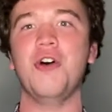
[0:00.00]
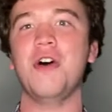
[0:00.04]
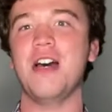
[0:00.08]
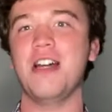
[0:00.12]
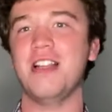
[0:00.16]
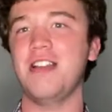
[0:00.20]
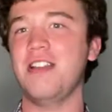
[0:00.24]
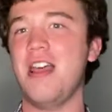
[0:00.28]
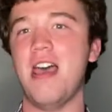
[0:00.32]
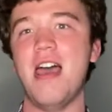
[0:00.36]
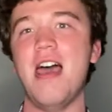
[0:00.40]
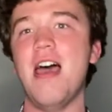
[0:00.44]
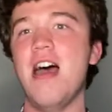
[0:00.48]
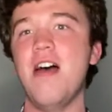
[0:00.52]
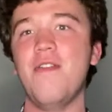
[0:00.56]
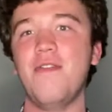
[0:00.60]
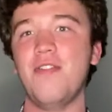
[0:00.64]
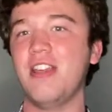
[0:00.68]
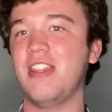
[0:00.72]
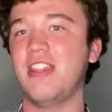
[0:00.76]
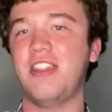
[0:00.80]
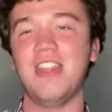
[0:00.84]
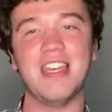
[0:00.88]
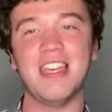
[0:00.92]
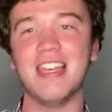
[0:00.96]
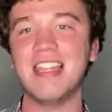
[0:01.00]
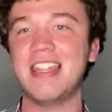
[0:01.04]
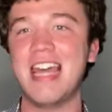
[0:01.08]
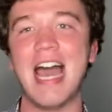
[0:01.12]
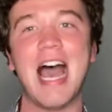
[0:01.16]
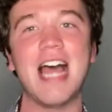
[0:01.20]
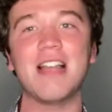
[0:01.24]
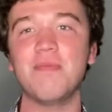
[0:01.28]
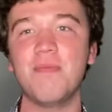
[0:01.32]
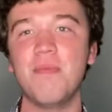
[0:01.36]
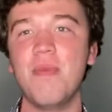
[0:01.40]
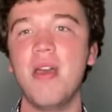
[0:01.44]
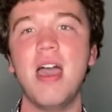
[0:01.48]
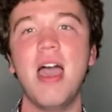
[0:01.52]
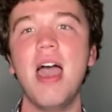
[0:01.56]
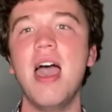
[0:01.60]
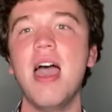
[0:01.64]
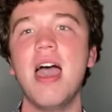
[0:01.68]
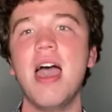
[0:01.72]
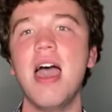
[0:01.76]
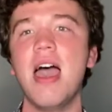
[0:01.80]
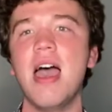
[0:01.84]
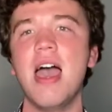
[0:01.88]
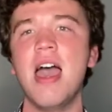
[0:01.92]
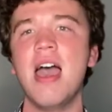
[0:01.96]
and everything that
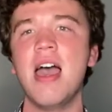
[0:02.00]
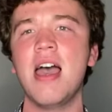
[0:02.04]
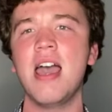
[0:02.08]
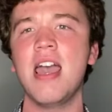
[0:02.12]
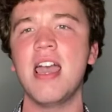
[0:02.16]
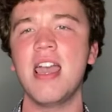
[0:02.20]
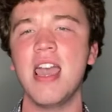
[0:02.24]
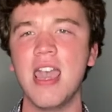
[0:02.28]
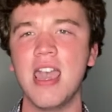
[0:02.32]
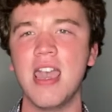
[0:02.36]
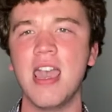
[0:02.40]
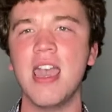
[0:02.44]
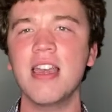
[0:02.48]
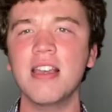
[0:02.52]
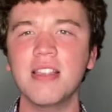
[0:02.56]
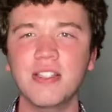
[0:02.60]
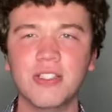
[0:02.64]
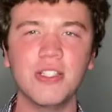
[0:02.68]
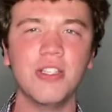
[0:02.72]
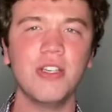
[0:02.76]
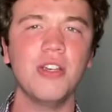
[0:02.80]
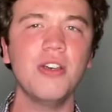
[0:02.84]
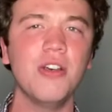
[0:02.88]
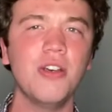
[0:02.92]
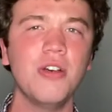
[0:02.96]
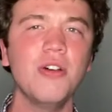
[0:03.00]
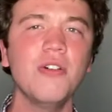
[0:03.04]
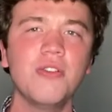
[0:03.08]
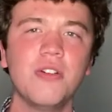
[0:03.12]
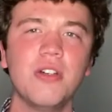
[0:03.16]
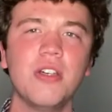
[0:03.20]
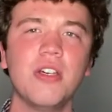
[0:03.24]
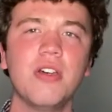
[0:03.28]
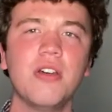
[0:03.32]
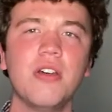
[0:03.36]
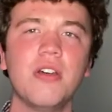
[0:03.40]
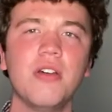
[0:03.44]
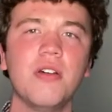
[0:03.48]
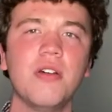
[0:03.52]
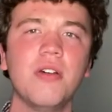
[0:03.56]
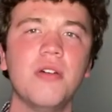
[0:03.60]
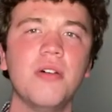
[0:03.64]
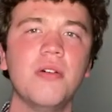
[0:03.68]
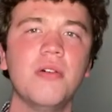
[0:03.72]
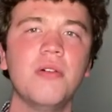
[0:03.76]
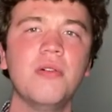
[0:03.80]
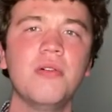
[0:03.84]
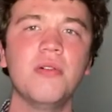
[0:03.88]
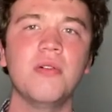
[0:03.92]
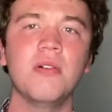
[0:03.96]
makes you you